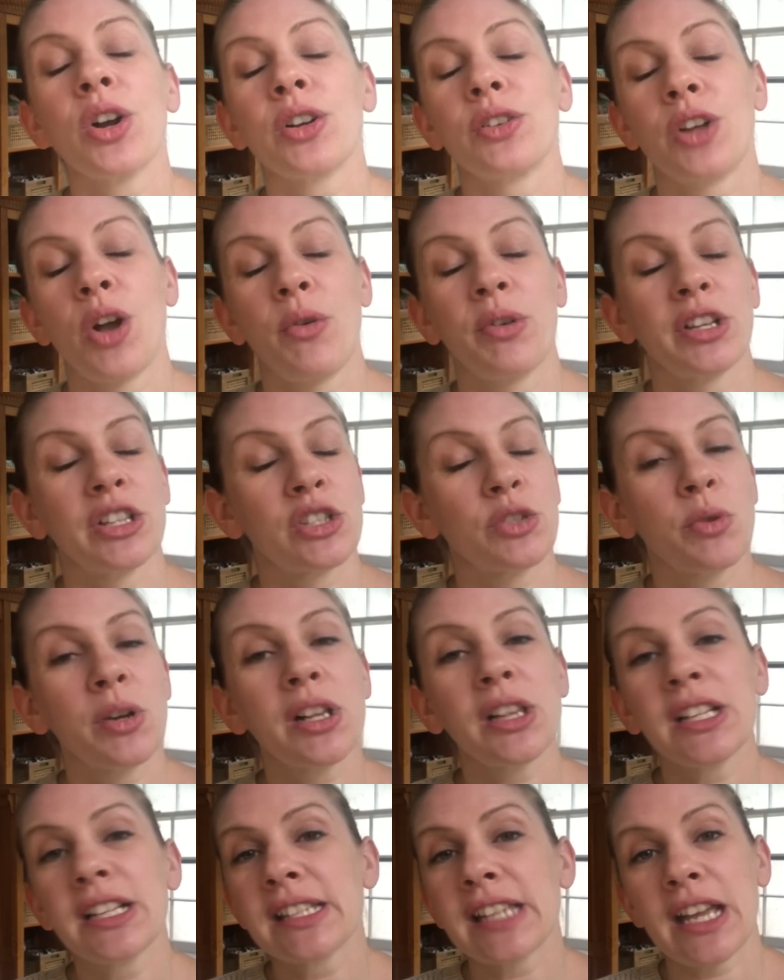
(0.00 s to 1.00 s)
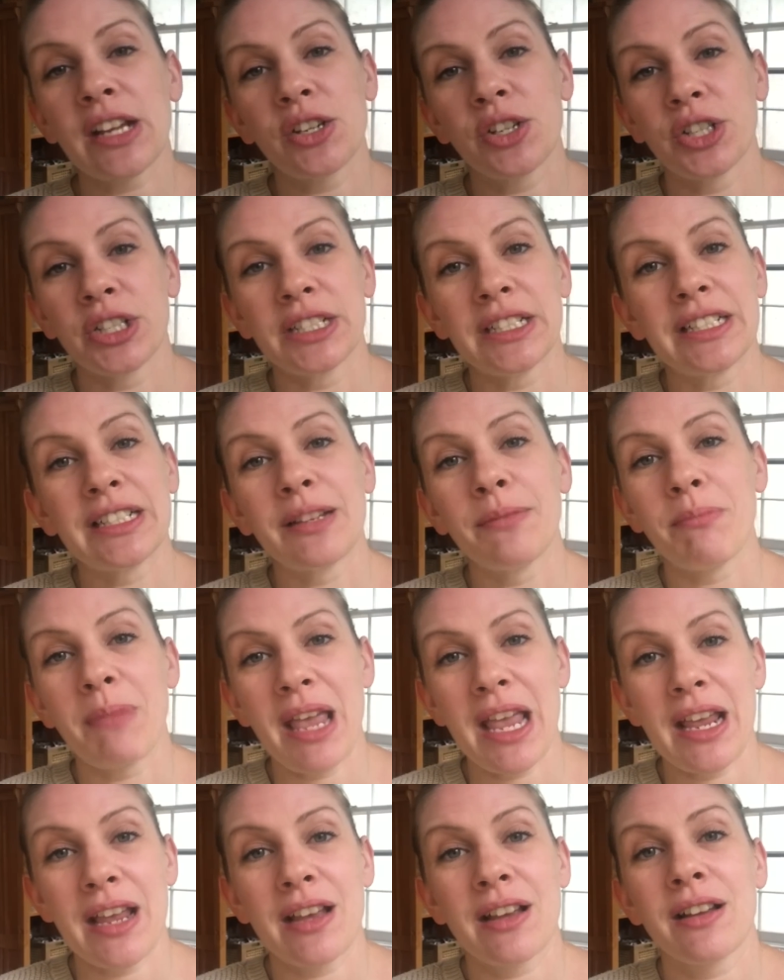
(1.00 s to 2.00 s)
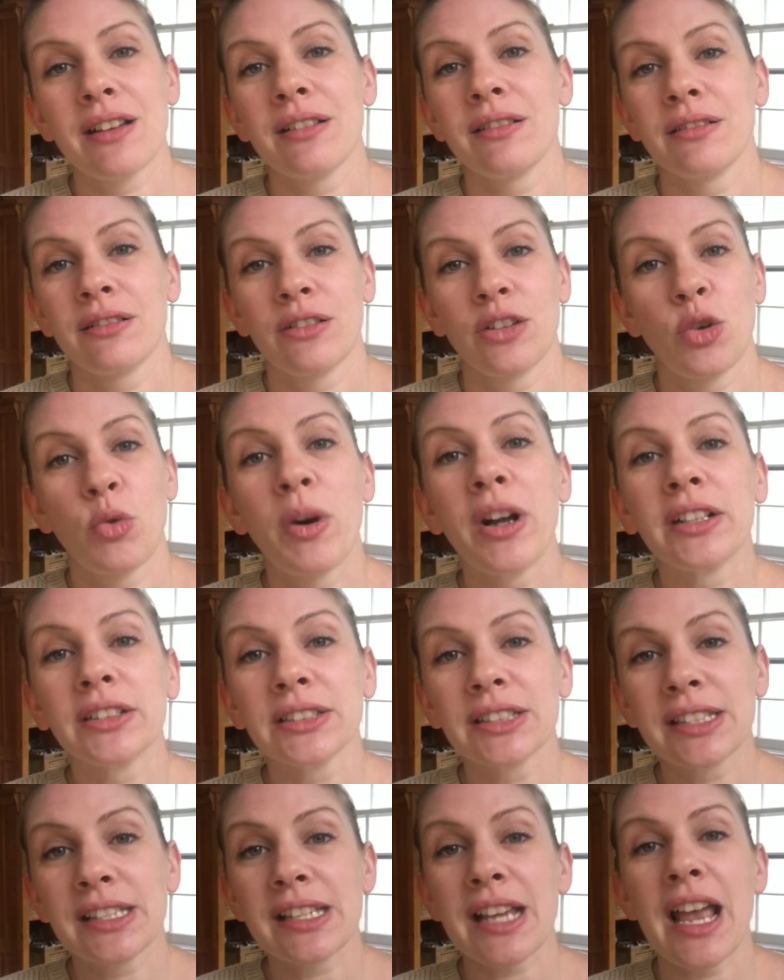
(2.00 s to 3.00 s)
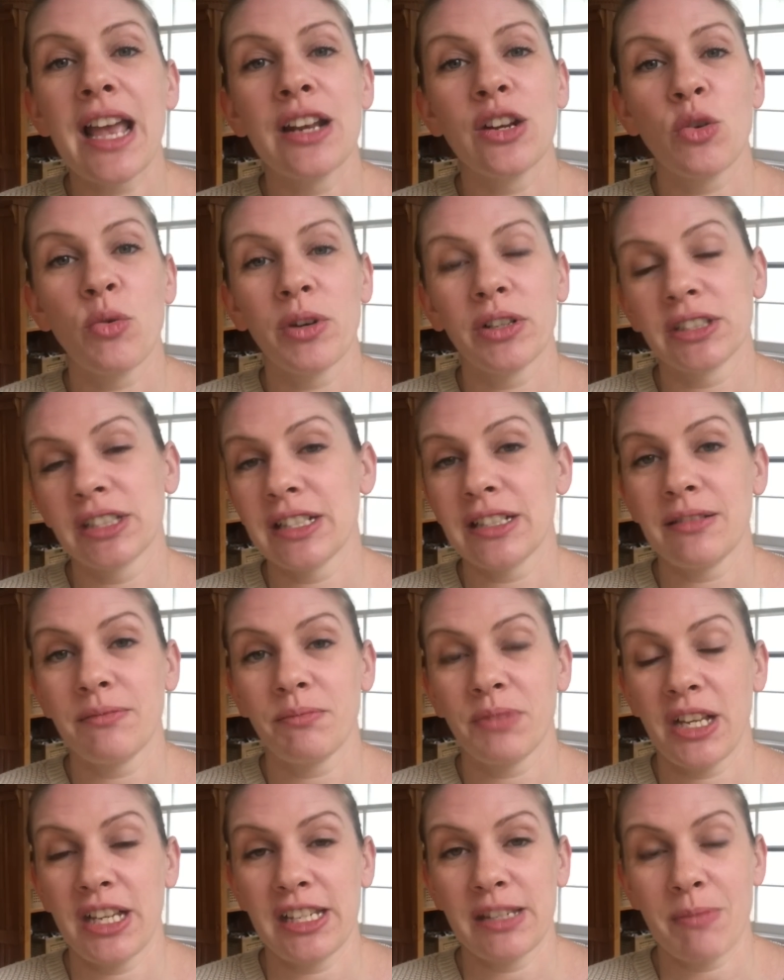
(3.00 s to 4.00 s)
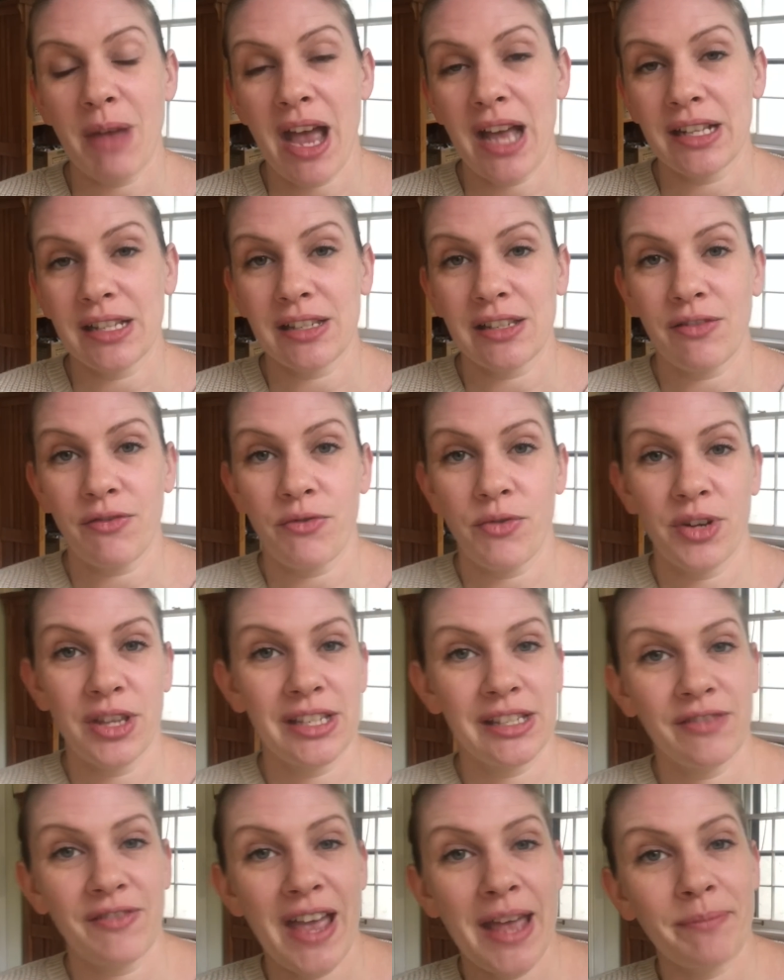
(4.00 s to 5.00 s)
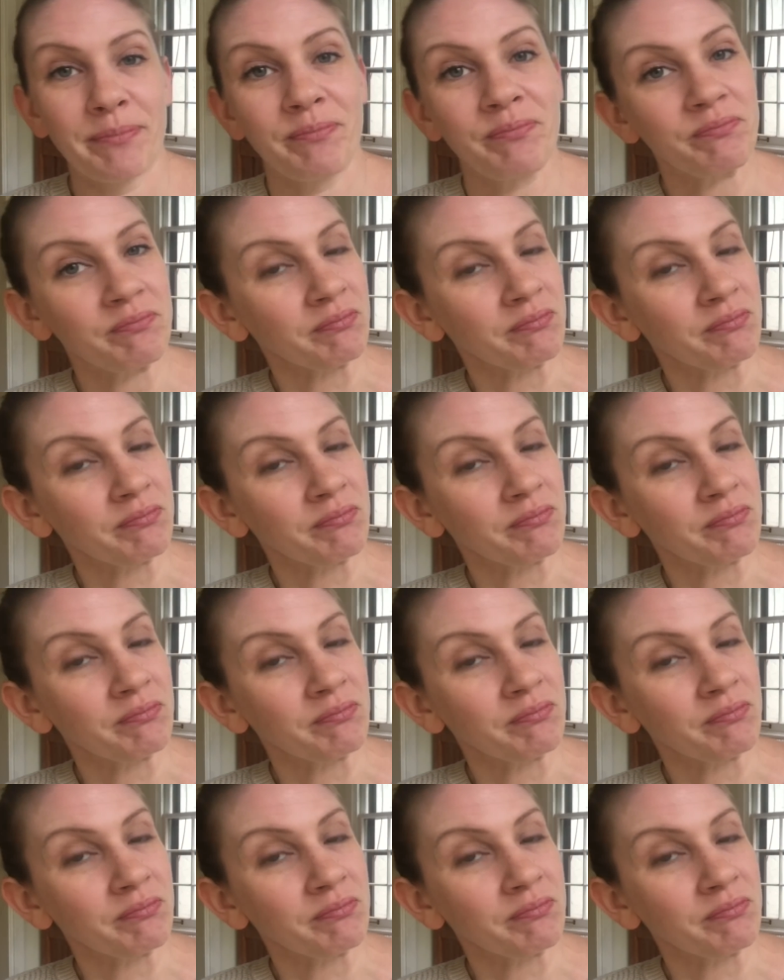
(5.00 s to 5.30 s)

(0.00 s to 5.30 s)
going as quickly as I could to make quilts and quilted placemats for this event.